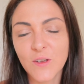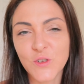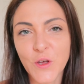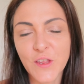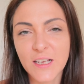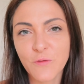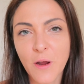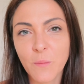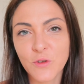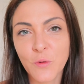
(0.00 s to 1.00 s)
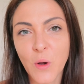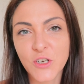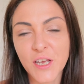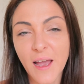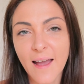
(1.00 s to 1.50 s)
So thanks very much for
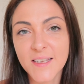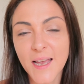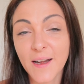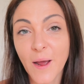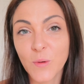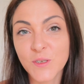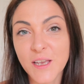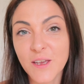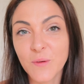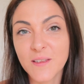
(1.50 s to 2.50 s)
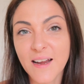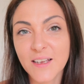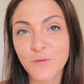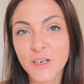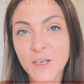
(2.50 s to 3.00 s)
watching, guys, and I will see you in the
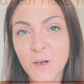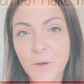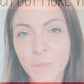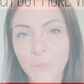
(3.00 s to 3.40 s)
next video.